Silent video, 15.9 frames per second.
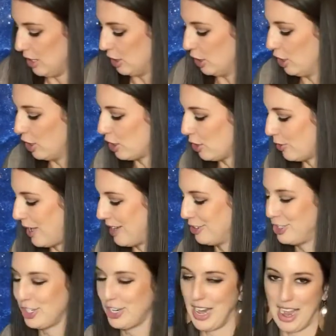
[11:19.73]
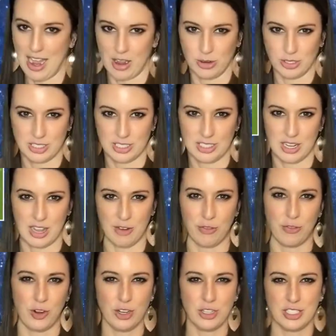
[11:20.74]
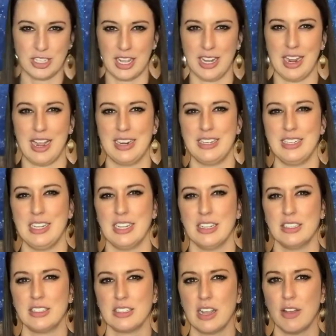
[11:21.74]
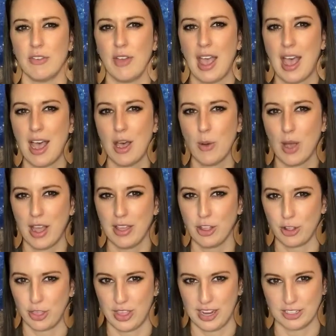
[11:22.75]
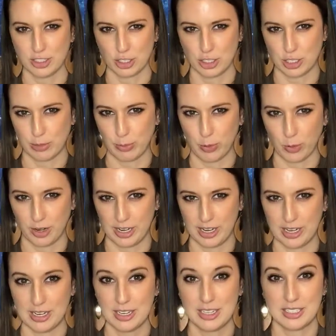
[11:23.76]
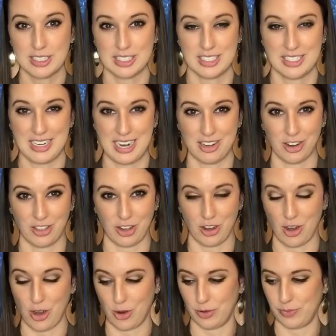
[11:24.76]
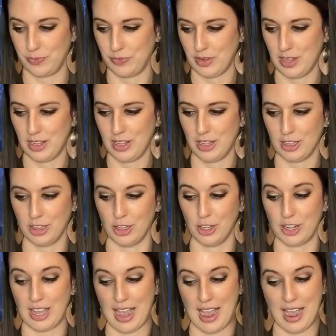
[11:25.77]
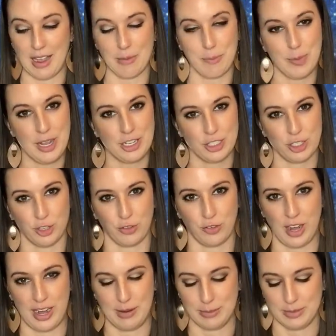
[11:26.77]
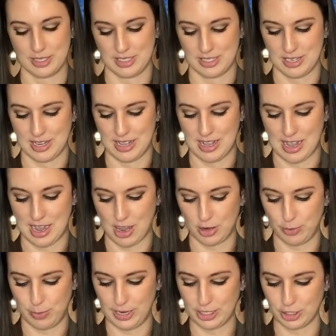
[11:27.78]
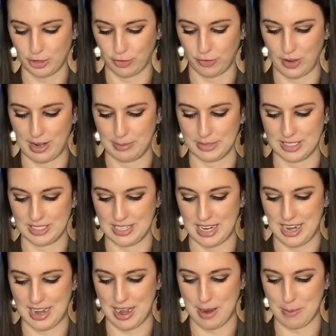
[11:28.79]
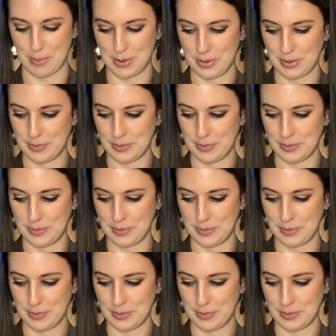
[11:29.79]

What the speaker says: Look around your house and first get ideas of how other things are supported to stand on their own. Look at picture frames. How do picture frames stay up?